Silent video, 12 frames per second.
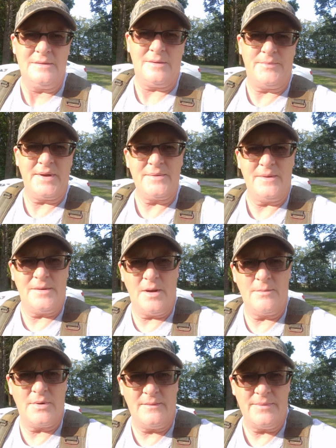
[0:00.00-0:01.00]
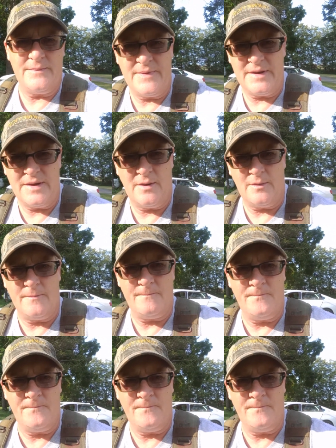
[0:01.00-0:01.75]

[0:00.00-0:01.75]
to pick the number of the video